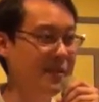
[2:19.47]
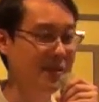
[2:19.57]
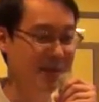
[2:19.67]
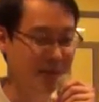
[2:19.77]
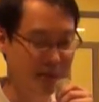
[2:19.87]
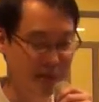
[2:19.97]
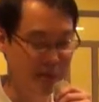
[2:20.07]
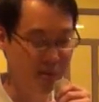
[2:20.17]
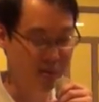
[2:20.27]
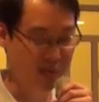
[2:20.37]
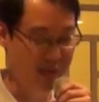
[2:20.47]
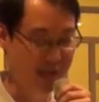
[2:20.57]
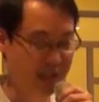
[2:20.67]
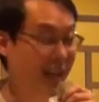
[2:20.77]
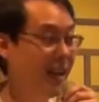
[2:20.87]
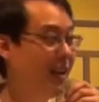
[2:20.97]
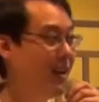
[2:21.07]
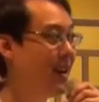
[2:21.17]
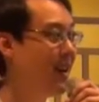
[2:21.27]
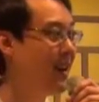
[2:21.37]
it goes on with the Shang,
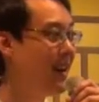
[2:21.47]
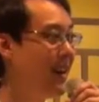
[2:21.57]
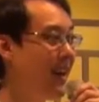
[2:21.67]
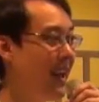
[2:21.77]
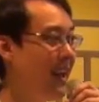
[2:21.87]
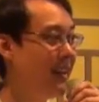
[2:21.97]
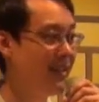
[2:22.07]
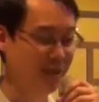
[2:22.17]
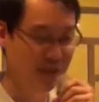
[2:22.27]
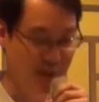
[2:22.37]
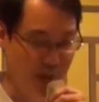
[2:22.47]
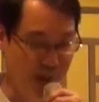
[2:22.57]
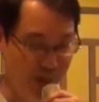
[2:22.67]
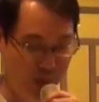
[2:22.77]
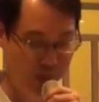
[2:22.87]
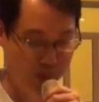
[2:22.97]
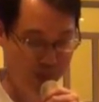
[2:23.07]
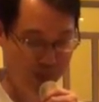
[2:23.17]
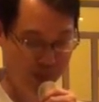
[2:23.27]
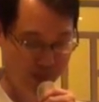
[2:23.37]
Zhou,
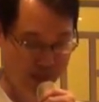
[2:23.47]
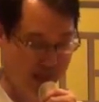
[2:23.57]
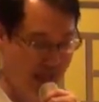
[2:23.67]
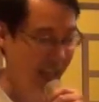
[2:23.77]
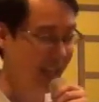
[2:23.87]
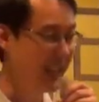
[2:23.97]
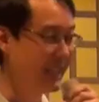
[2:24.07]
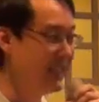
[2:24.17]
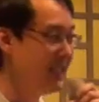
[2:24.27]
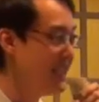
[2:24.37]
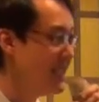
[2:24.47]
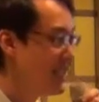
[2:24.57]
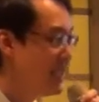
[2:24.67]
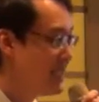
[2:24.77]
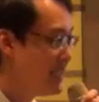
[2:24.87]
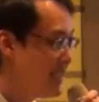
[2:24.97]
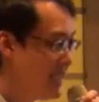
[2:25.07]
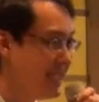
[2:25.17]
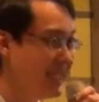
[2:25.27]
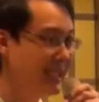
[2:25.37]
and the
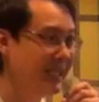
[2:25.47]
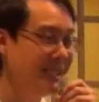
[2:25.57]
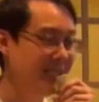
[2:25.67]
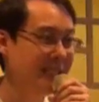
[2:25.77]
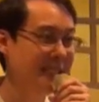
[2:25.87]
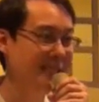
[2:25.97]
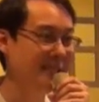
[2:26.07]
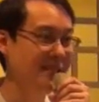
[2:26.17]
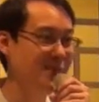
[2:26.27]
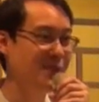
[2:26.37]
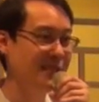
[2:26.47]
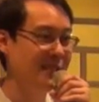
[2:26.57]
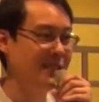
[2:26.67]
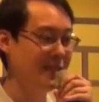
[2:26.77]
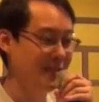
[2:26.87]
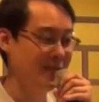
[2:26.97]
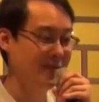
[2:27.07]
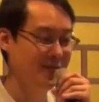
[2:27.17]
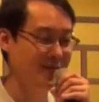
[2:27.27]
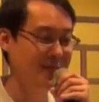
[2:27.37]
Qin dynasty, which is
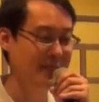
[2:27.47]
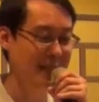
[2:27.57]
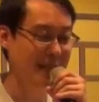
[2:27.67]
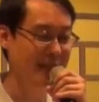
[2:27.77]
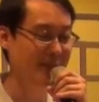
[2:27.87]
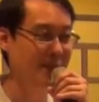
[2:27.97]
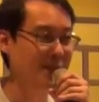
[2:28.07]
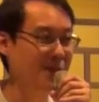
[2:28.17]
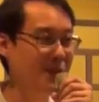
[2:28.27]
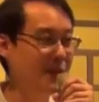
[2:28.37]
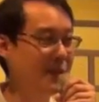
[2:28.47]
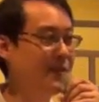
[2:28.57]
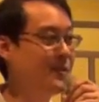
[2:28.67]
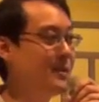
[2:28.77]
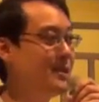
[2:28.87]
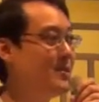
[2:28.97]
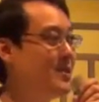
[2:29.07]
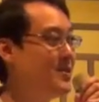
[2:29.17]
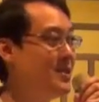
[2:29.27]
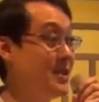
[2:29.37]
I believe we are quite familiar
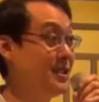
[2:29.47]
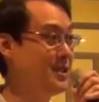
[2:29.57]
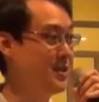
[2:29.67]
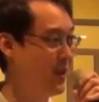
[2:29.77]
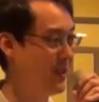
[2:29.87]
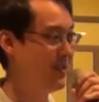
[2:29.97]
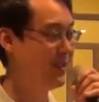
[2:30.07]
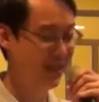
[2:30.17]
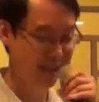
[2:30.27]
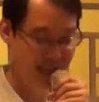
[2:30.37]
with Qin Shi Huang.